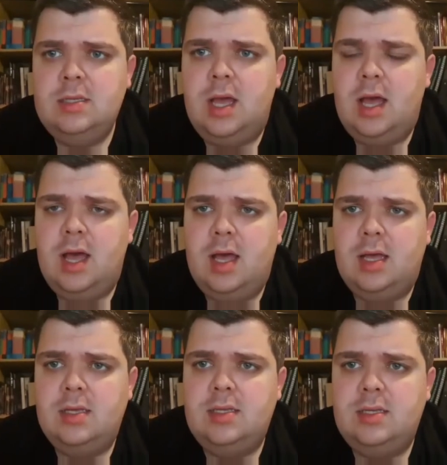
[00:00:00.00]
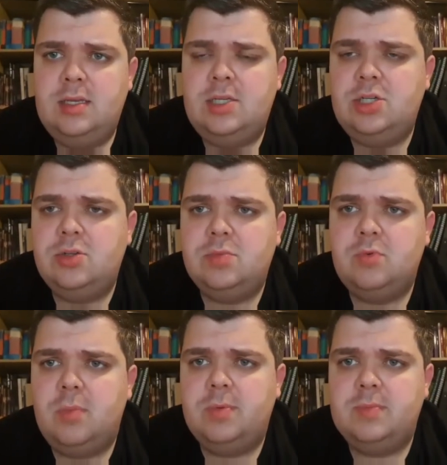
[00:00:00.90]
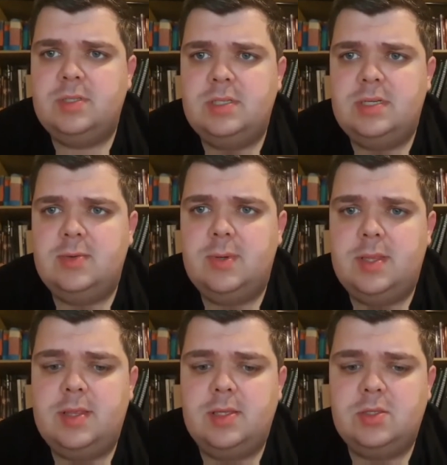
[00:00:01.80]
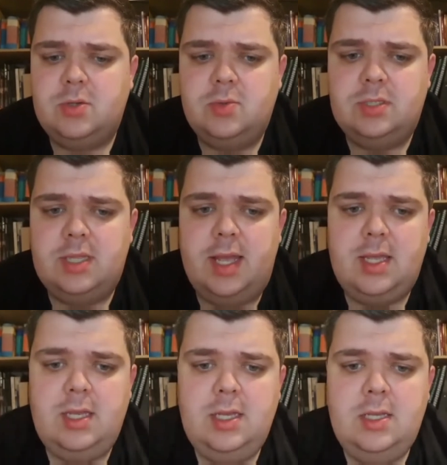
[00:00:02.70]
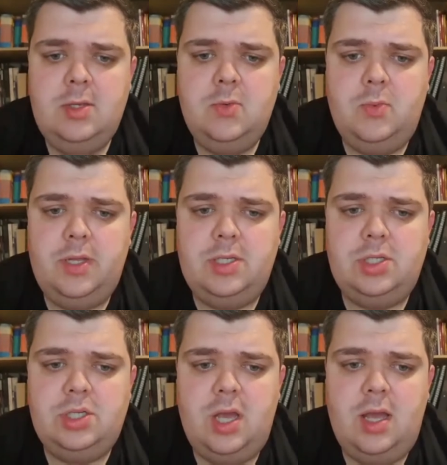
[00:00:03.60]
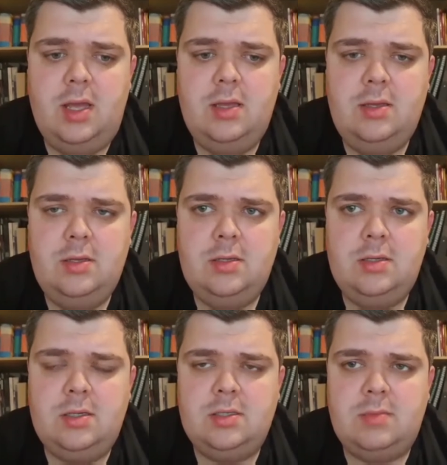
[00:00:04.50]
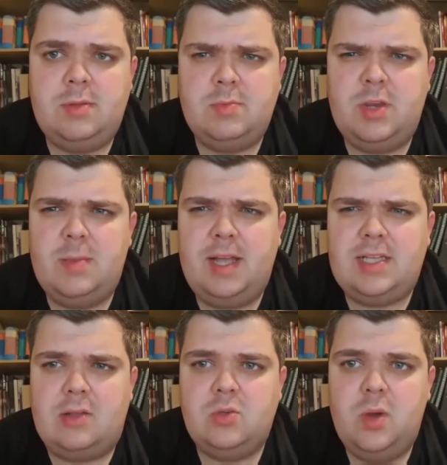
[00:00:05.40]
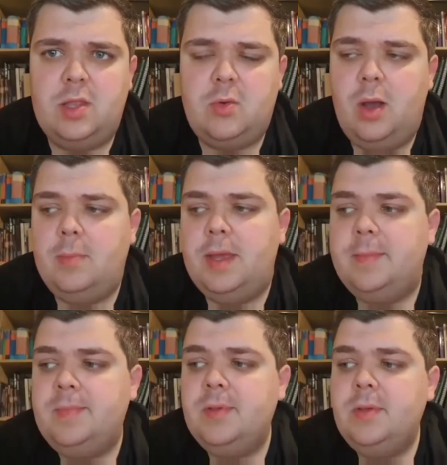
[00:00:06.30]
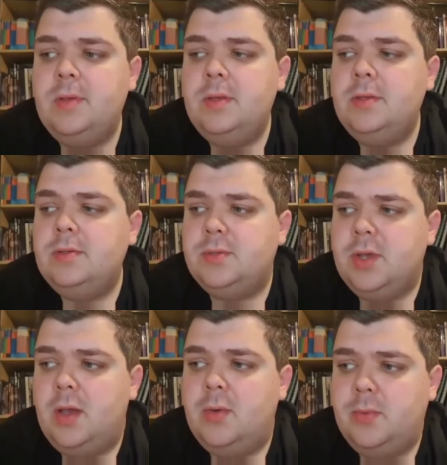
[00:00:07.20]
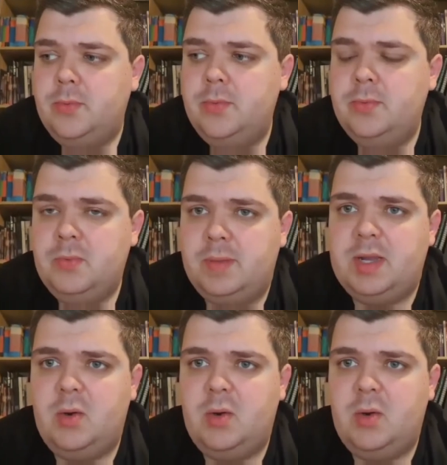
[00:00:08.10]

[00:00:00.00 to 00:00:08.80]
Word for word: uh, issues and problems to deal with at school today, which uh, sometimes bring you back down to earth quite a bit. So I've been